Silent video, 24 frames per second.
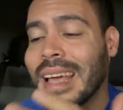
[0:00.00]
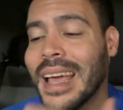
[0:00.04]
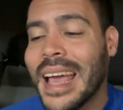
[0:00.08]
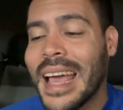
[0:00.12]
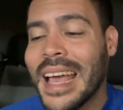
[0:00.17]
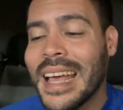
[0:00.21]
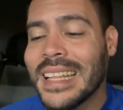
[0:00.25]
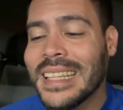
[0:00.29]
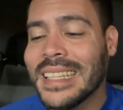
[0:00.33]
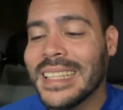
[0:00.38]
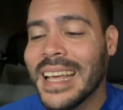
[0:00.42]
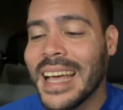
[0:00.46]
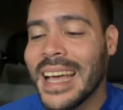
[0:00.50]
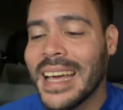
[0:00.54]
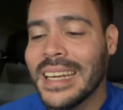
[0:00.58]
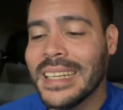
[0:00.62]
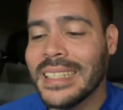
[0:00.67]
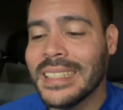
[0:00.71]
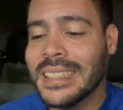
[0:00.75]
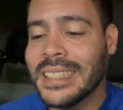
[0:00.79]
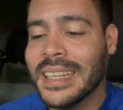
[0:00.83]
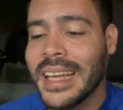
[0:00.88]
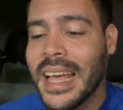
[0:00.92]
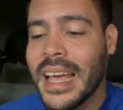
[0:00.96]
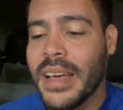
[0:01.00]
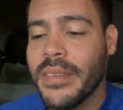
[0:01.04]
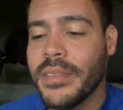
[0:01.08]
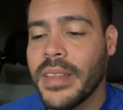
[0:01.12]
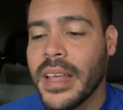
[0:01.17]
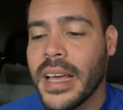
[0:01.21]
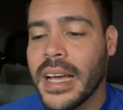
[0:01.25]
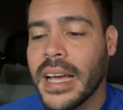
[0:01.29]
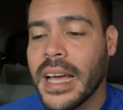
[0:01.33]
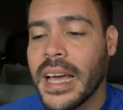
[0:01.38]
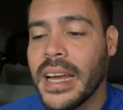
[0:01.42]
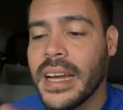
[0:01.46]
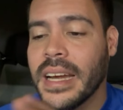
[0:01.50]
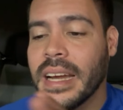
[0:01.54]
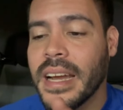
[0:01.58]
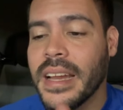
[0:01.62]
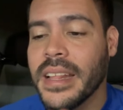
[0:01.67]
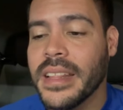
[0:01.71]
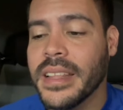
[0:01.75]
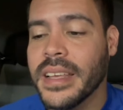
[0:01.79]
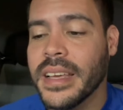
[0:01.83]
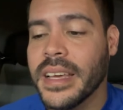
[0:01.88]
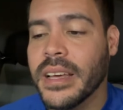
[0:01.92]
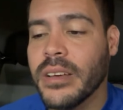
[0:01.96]
and that is it i have not gotten
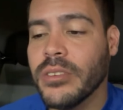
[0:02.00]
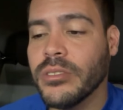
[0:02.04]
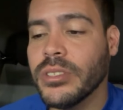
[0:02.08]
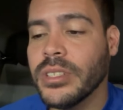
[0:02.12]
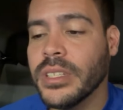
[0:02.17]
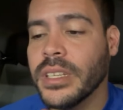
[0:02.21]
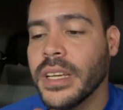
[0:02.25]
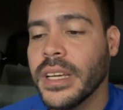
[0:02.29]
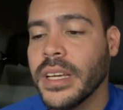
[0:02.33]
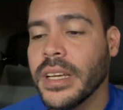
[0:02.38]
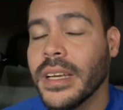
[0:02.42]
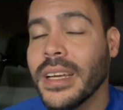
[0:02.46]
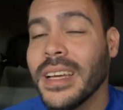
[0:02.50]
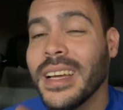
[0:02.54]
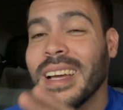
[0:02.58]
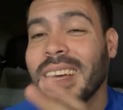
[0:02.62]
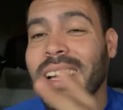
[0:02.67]
anything else yet